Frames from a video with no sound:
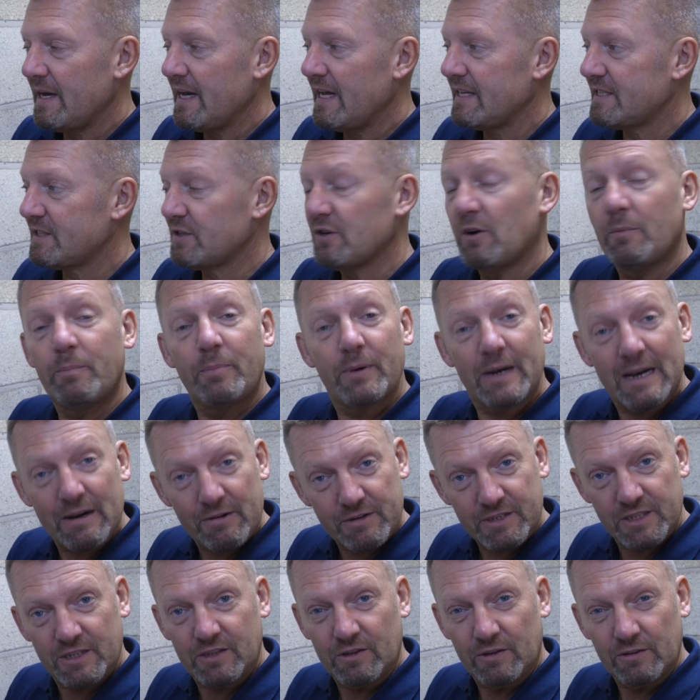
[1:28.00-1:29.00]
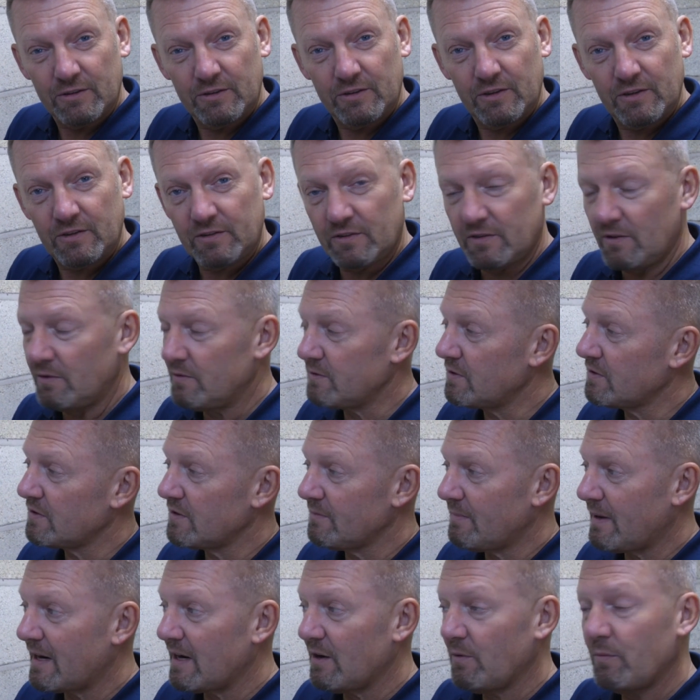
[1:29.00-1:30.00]
It's not polarity conscious, so it
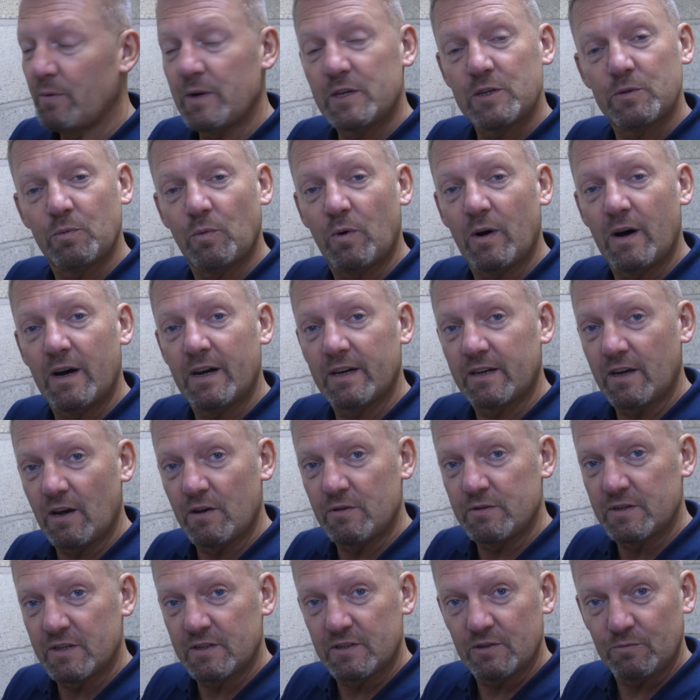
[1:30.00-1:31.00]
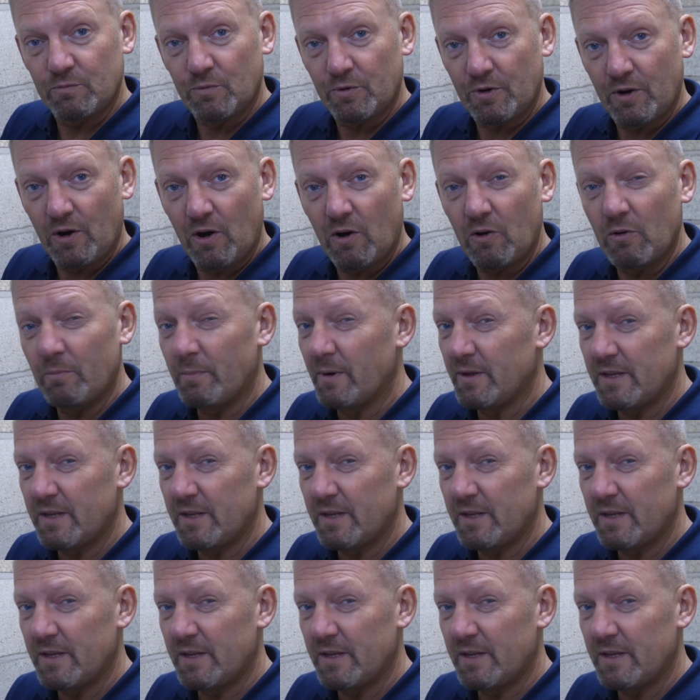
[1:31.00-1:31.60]
doesn't matter which wire goes into one hole,